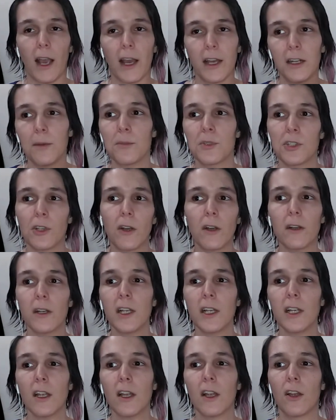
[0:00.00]
And I'm
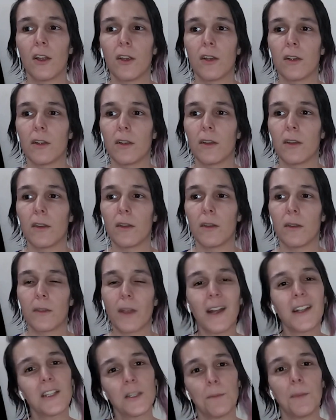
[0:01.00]
sorry,
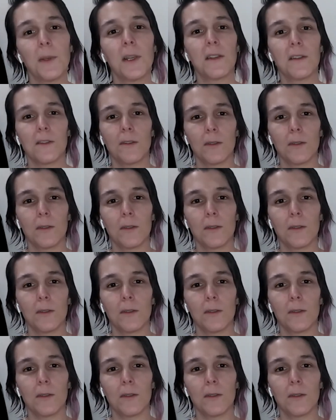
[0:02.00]
that speaks